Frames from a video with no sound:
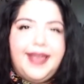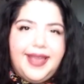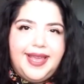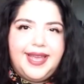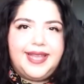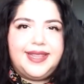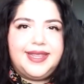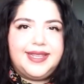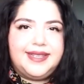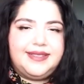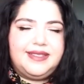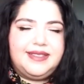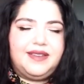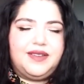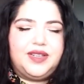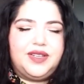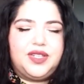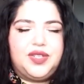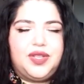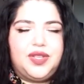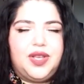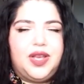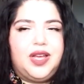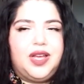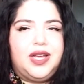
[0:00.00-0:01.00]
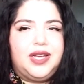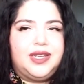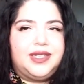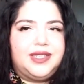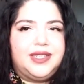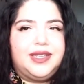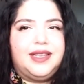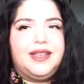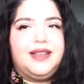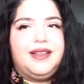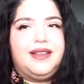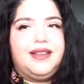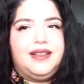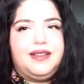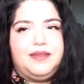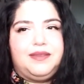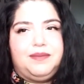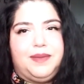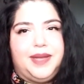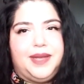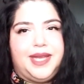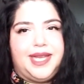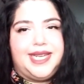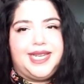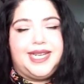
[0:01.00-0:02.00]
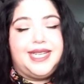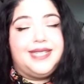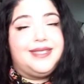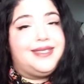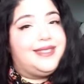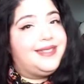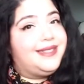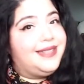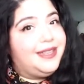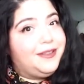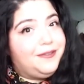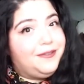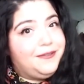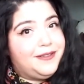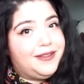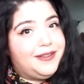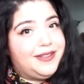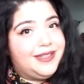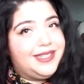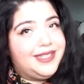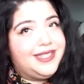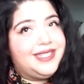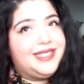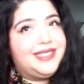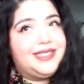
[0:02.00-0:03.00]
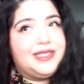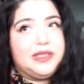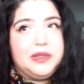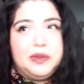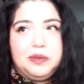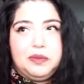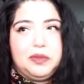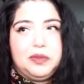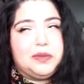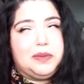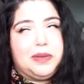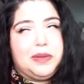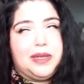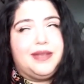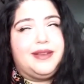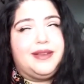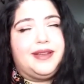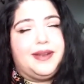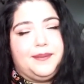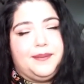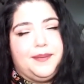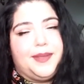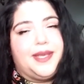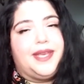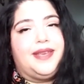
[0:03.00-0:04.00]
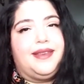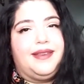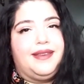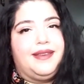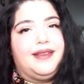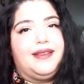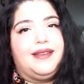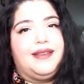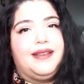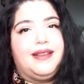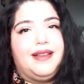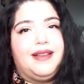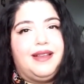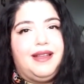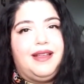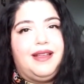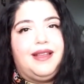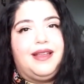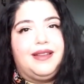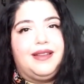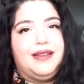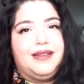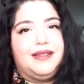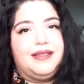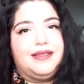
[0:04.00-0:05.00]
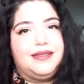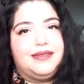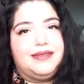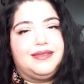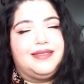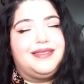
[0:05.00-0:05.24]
and The Savage Song, but it's definitely most probably going to be on,